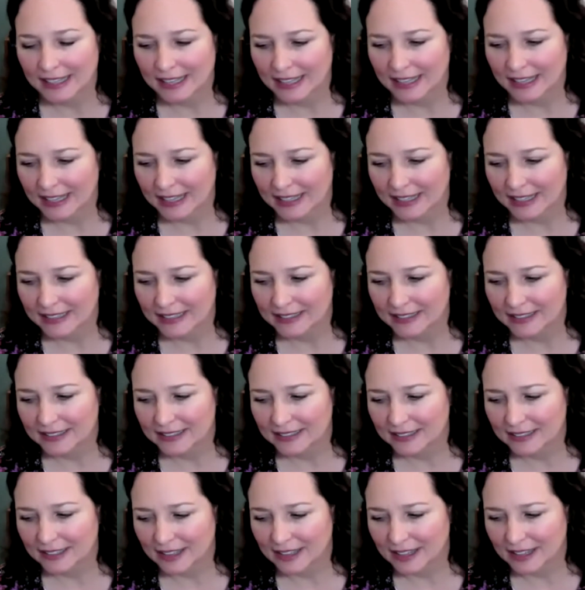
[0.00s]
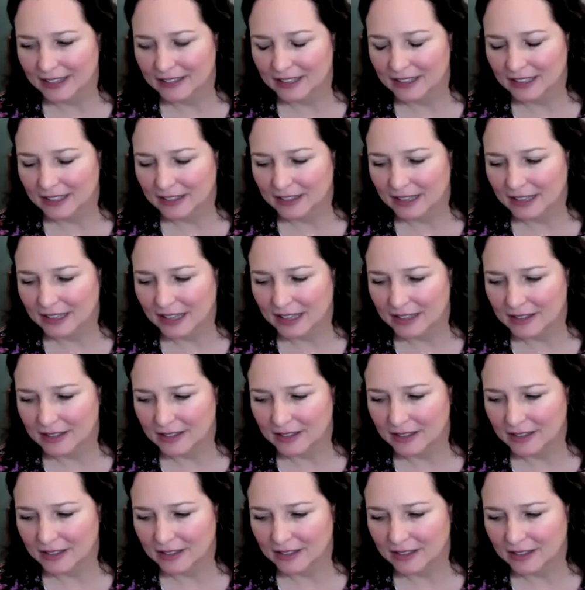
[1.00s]
And I think that
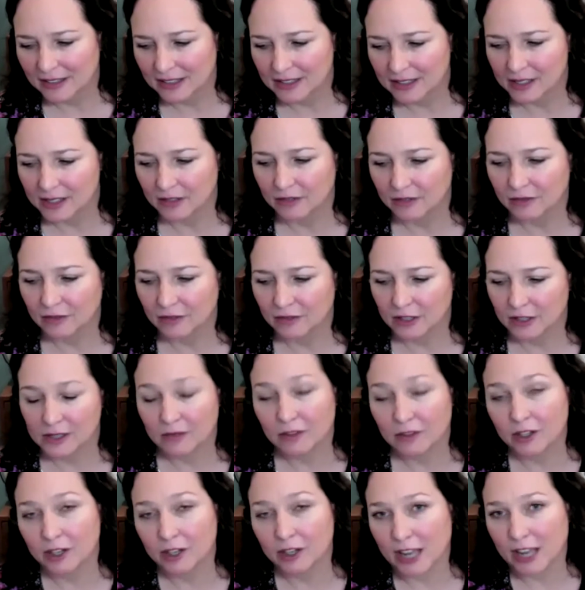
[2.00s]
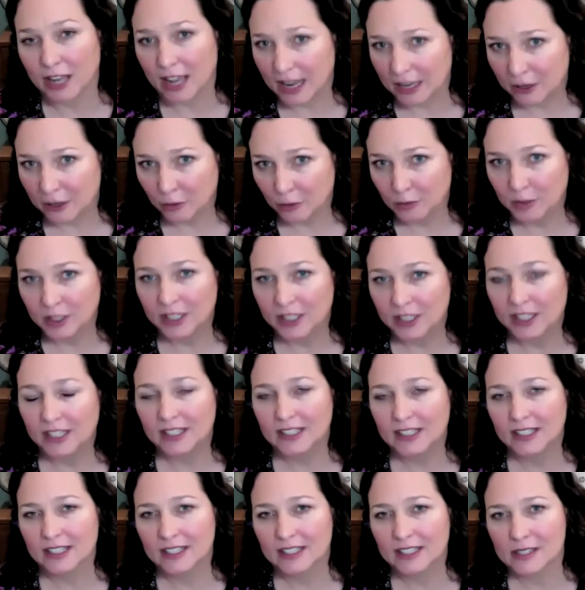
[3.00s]
it's a very
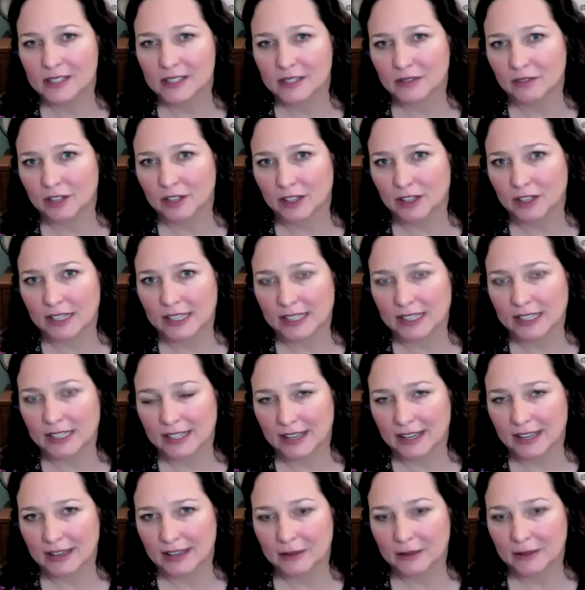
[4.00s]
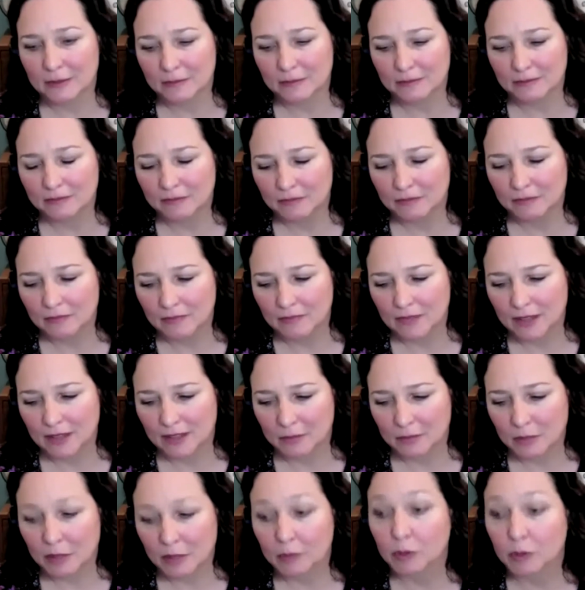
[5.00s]
eye-opening. It's a very
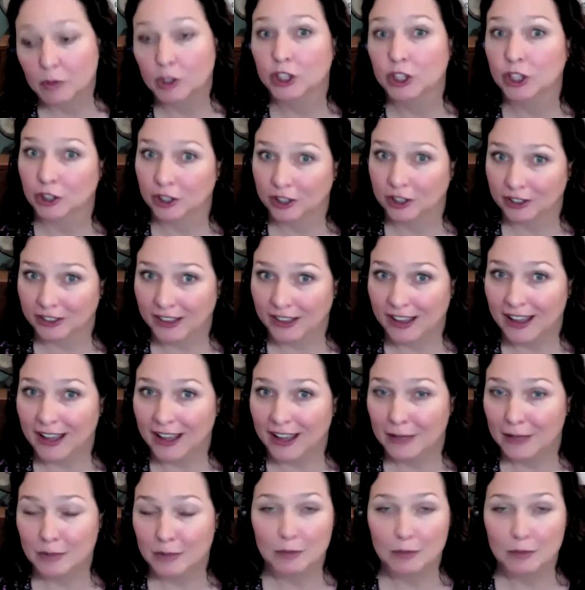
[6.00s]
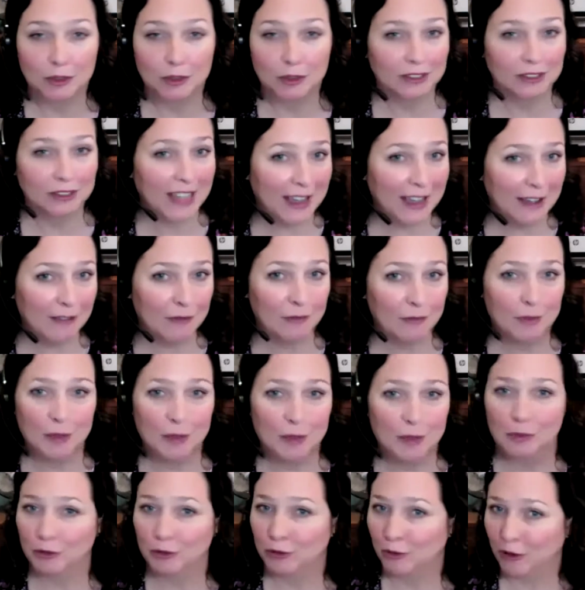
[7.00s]
people learn a lot, people laugh,
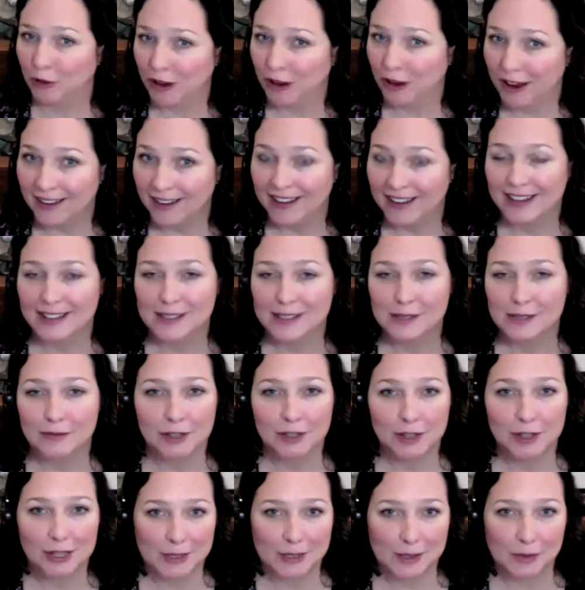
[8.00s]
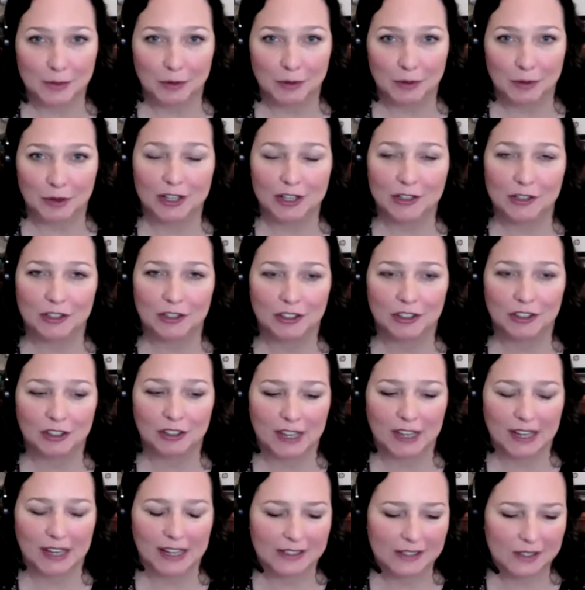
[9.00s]
people cry. It's very
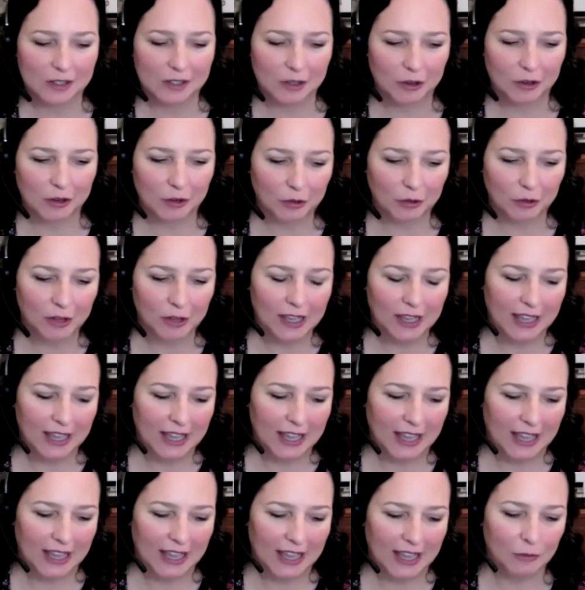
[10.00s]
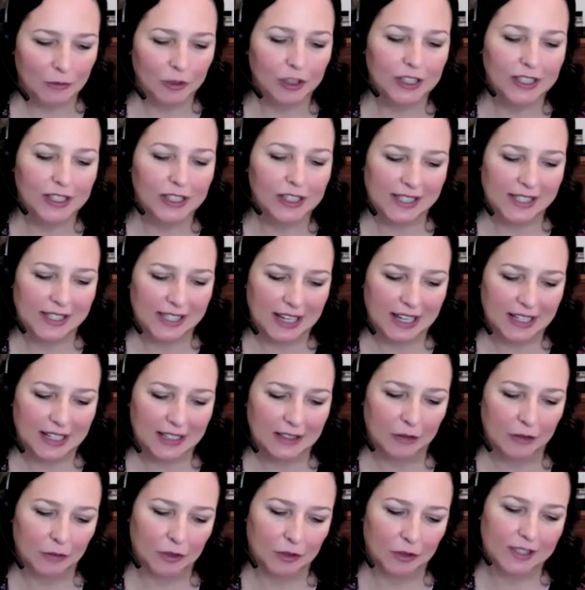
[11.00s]
inspirational, and so I'm really
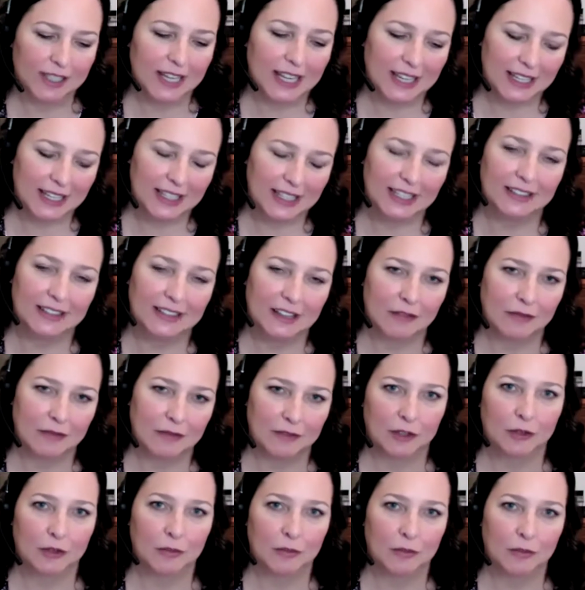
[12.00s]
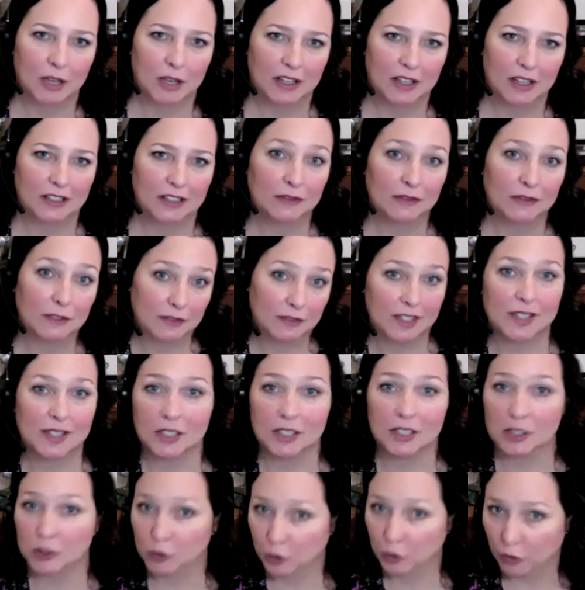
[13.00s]
excited that we're taking that film on a
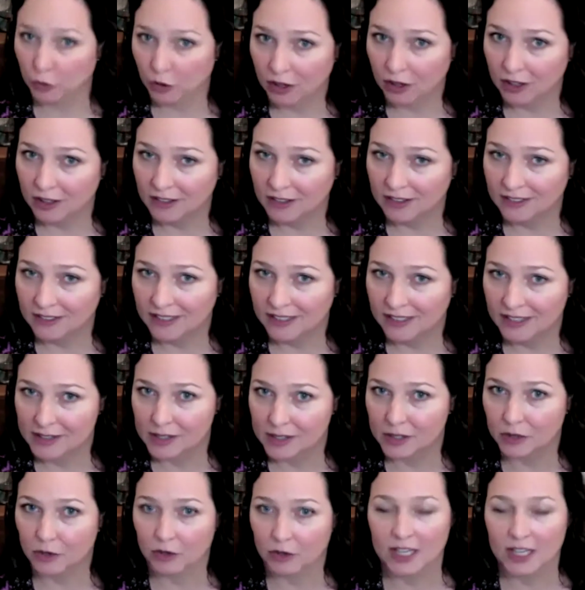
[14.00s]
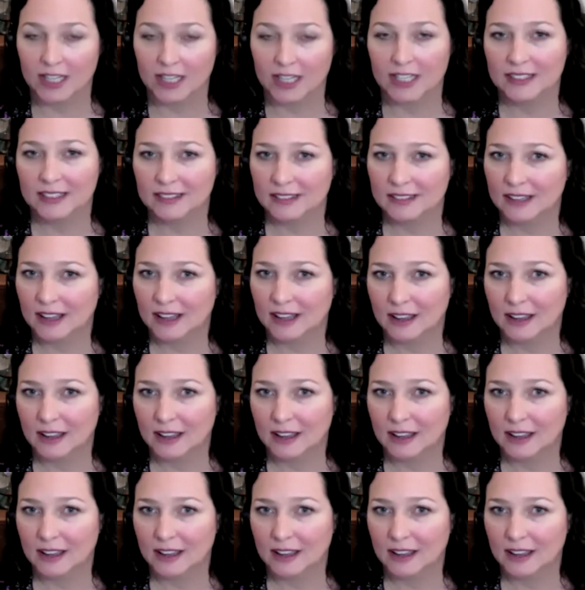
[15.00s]
50-city tour and screening